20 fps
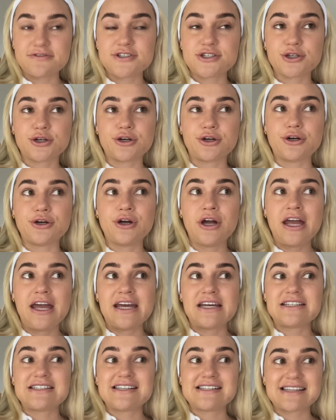So
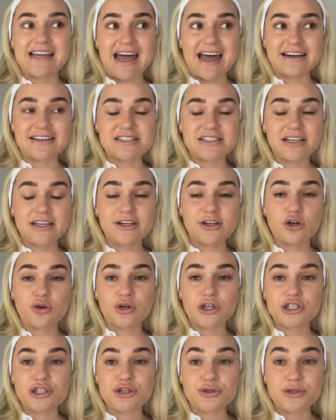she's actually
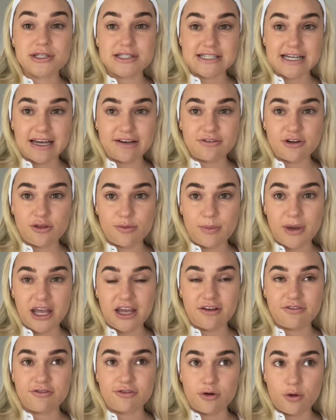going to stay with
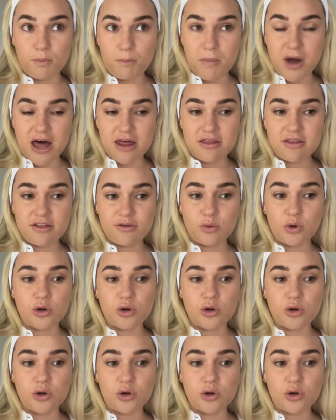me for a month.